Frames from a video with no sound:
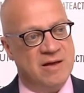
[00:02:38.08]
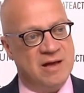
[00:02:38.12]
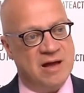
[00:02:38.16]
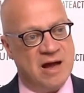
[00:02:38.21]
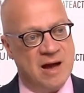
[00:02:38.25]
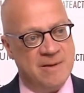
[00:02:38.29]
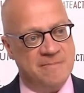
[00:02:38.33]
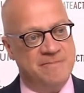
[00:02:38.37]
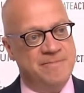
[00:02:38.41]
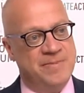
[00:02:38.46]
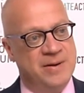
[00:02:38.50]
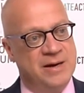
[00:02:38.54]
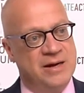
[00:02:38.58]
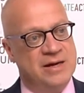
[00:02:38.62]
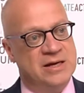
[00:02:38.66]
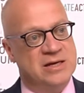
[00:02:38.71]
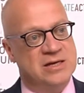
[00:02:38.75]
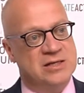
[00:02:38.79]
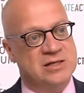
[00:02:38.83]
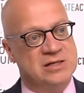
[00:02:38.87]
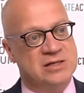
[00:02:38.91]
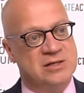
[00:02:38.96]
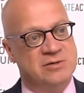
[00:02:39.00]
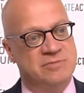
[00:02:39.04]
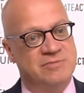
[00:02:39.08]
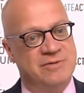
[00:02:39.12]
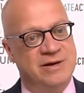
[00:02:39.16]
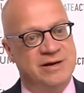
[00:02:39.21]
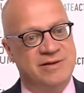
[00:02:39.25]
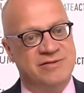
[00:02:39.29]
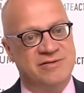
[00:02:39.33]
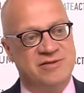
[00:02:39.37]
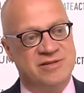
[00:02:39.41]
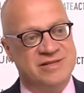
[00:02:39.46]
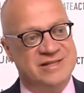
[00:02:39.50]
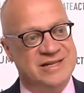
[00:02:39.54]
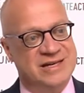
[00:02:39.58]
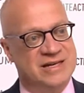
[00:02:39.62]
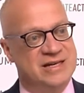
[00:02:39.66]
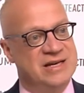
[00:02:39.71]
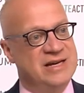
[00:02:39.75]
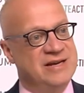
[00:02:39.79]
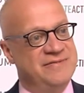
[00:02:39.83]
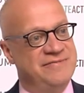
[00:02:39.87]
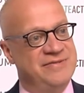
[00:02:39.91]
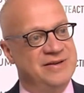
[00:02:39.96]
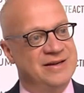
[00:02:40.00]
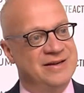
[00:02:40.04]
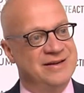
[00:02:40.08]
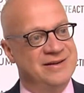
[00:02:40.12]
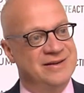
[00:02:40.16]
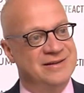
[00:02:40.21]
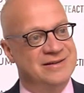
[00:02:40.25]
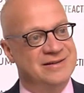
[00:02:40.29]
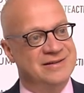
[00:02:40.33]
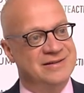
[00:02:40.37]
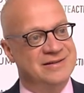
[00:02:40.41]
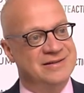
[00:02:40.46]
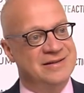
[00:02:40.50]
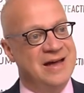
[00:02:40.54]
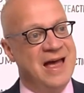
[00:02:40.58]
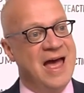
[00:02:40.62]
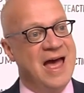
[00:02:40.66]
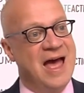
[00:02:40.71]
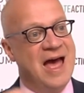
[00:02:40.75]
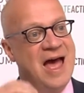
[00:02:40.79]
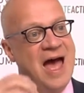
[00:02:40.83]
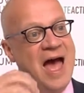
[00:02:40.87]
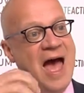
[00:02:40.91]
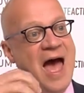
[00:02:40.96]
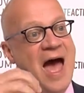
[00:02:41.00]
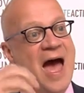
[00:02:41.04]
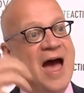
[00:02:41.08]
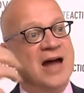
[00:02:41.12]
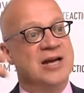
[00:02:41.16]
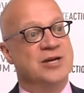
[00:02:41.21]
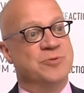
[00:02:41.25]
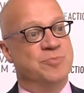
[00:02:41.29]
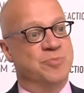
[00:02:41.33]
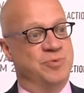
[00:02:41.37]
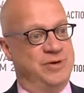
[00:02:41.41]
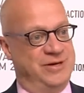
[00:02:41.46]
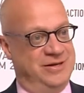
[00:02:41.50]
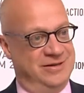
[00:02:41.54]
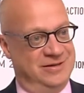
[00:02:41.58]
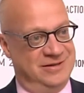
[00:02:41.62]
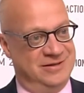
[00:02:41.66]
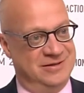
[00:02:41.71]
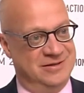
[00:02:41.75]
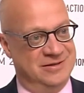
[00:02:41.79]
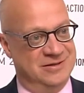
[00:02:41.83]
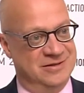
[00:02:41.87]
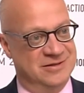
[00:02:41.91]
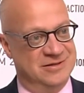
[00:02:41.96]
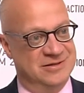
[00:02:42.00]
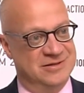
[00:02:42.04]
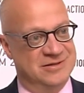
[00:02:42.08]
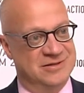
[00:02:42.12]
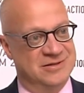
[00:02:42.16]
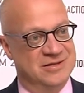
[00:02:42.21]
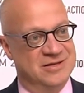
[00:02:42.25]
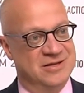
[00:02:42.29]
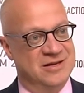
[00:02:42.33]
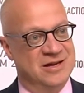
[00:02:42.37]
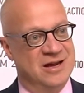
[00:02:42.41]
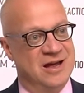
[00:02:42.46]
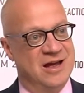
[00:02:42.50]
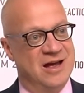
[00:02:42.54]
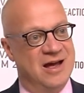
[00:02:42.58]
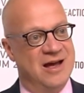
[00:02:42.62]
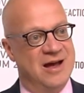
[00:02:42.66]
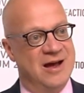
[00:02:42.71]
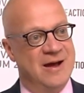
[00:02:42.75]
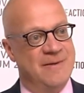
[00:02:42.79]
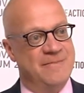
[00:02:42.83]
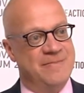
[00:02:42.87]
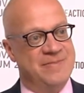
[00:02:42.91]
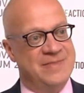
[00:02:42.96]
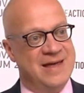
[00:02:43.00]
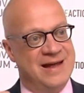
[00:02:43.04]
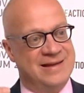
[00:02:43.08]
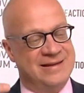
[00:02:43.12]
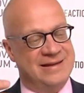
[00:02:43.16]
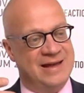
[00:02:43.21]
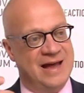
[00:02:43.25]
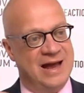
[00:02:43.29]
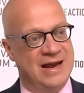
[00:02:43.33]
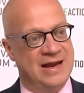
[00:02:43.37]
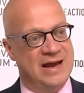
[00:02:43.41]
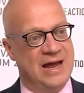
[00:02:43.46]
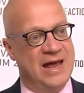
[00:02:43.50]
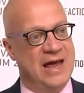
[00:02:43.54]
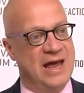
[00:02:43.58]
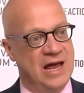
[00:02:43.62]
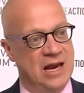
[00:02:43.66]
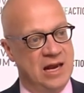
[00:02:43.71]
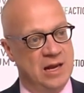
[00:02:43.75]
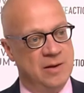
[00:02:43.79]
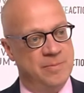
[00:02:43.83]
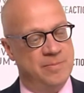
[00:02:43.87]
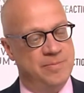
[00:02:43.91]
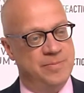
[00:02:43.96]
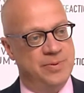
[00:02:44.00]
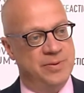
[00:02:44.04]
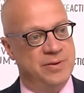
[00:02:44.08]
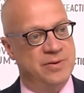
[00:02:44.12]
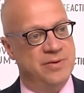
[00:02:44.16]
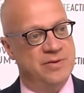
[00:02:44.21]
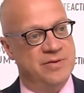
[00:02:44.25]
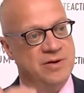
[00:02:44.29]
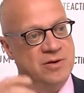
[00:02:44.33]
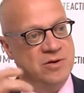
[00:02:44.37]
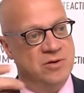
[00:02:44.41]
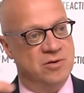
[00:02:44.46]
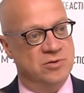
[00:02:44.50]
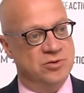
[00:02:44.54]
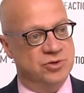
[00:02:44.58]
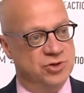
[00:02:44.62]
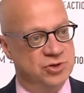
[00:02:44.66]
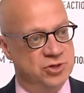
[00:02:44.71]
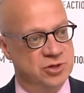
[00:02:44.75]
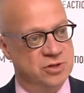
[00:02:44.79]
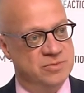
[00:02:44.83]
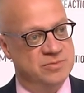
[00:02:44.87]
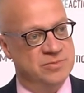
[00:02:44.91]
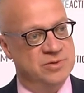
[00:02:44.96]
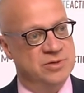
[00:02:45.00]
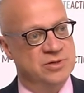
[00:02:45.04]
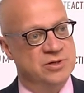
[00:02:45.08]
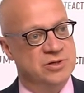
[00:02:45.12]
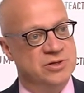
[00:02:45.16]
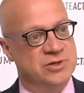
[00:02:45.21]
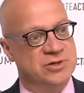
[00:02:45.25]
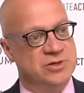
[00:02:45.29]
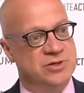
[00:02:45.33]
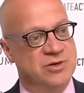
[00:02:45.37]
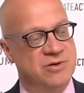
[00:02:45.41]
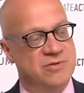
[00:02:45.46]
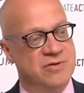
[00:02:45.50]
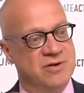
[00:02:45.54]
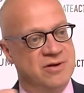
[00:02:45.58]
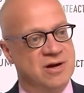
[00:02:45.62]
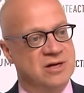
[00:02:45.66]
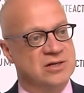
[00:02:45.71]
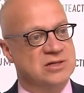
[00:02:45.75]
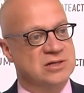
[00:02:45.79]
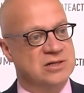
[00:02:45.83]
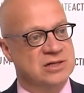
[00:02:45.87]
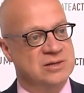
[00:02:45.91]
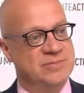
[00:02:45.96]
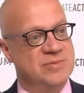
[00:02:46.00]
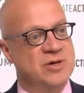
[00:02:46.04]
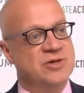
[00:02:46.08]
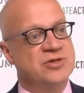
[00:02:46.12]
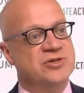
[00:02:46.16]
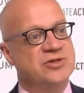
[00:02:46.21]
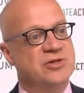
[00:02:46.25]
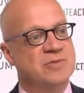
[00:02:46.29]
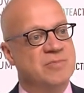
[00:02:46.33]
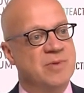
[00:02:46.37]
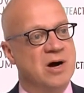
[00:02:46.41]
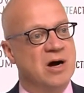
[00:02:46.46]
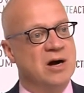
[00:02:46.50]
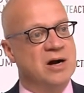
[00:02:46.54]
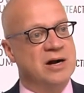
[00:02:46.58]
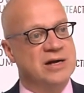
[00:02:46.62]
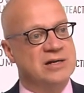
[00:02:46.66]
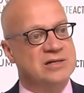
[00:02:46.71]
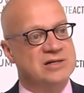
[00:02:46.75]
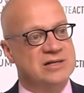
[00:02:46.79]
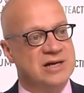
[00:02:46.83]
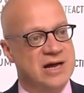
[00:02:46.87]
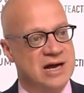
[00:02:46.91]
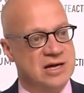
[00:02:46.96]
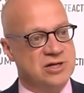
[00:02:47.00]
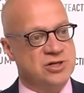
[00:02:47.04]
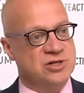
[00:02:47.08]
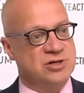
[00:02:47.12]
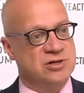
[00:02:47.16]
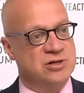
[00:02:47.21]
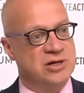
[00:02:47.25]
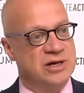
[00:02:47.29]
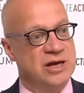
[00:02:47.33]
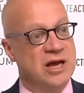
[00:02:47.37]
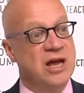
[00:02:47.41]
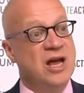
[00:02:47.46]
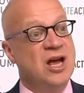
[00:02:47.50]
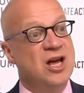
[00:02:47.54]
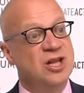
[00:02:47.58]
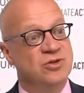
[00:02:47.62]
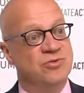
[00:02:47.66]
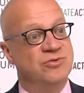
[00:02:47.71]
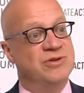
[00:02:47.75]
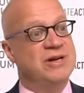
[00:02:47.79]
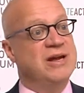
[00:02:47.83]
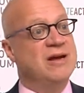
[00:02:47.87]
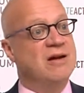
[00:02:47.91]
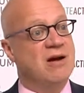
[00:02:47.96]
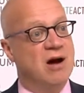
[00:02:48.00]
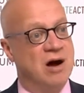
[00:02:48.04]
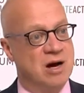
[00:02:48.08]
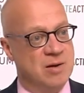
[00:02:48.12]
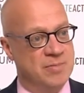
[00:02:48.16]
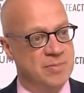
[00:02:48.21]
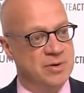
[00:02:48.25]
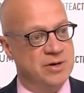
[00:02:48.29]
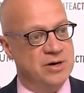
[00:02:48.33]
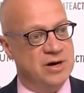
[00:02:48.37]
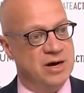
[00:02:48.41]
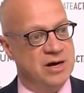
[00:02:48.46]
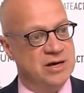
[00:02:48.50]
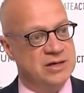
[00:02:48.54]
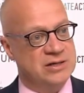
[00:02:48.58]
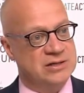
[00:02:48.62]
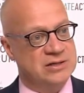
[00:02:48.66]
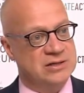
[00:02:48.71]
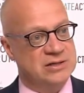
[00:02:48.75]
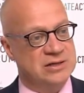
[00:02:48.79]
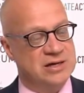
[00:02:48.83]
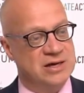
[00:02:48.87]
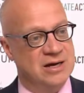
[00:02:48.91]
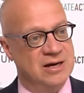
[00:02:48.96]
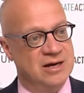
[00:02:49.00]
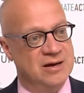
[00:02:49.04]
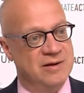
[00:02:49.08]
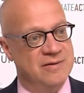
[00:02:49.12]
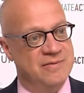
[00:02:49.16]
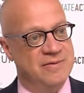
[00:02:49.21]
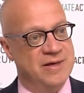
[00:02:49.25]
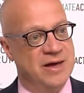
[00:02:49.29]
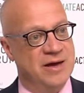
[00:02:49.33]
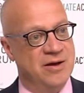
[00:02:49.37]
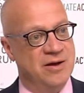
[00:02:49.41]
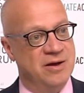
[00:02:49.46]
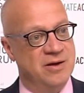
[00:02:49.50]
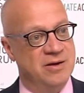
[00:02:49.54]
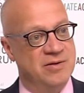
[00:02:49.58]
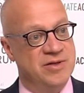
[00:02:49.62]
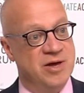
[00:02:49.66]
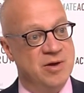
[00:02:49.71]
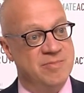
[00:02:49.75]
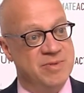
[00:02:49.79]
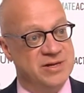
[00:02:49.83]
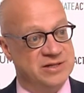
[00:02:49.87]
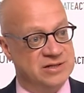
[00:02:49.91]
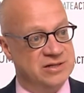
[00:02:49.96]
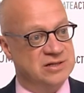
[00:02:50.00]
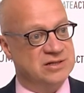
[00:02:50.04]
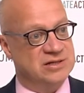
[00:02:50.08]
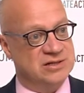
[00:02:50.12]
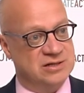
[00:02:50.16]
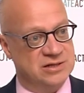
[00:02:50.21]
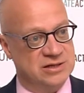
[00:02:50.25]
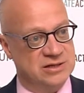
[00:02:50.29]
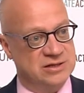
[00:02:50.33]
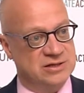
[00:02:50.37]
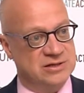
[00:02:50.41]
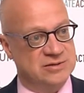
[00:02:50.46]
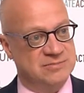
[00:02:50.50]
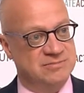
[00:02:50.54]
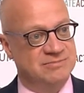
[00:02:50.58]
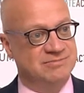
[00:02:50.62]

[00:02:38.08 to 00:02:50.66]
companies with significant handprint uh, that can help the consumers, the customers, the markets actually to decarbonize uh, their, their businesses.